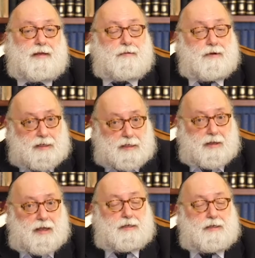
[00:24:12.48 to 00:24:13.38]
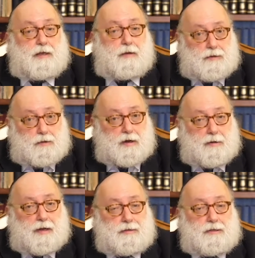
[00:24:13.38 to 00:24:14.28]
where he explains this, and we'll talk
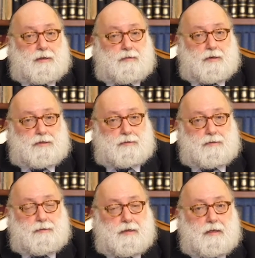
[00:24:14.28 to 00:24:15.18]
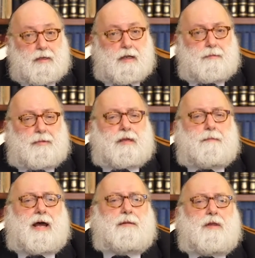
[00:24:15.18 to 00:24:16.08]
about this some more soon. But the
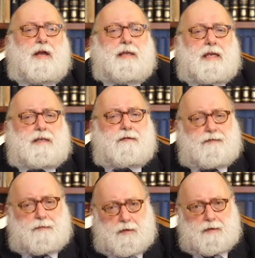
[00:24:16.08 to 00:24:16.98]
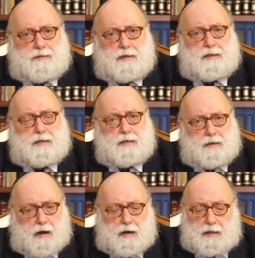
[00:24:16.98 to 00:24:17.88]
bottom line lesson from all of this
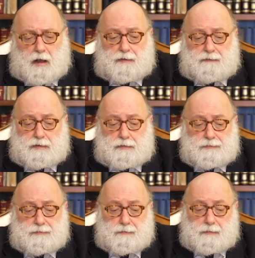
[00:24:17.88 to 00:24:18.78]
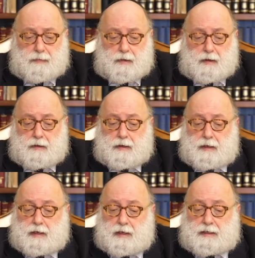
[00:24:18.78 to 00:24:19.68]
in our lives
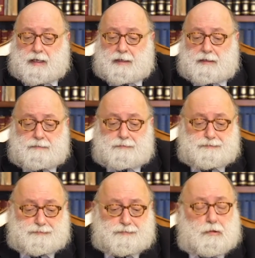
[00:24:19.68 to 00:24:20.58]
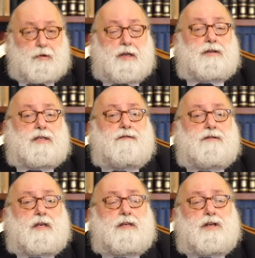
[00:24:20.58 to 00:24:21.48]
is that we are
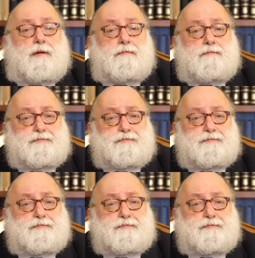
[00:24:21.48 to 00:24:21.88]
Tzivus Hashem.